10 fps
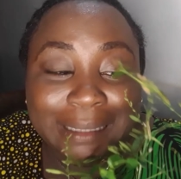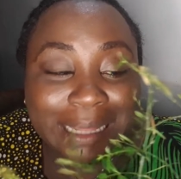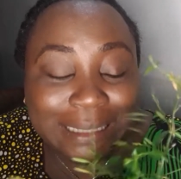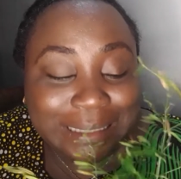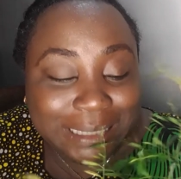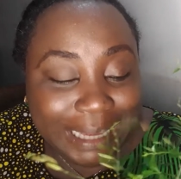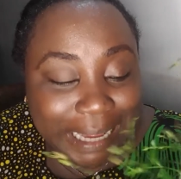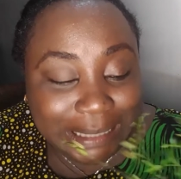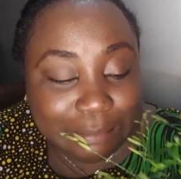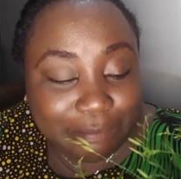that
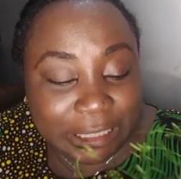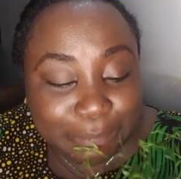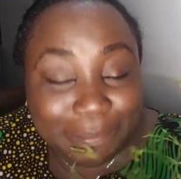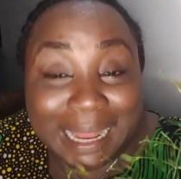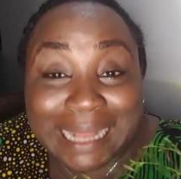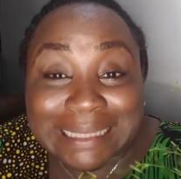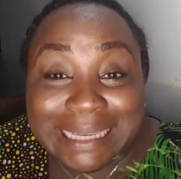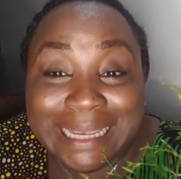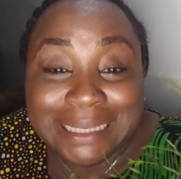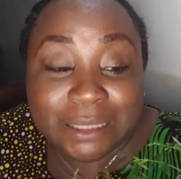this plant
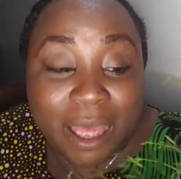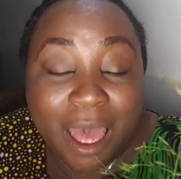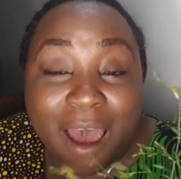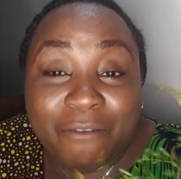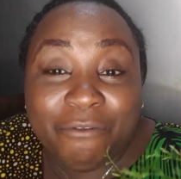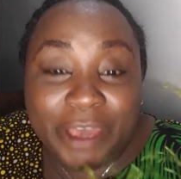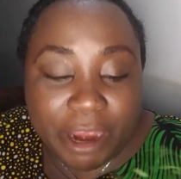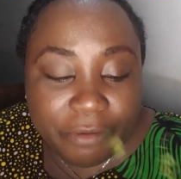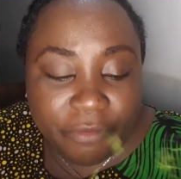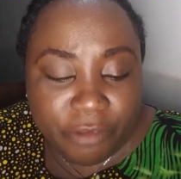is
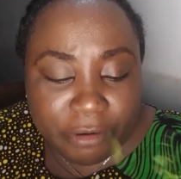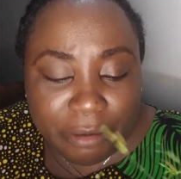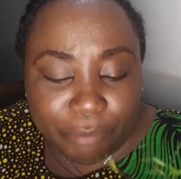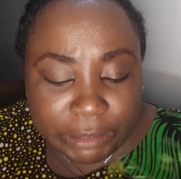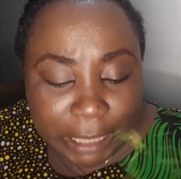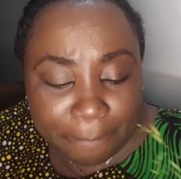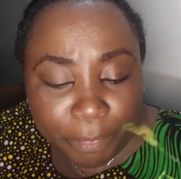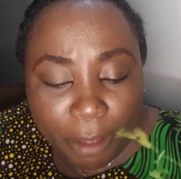very, very bitter.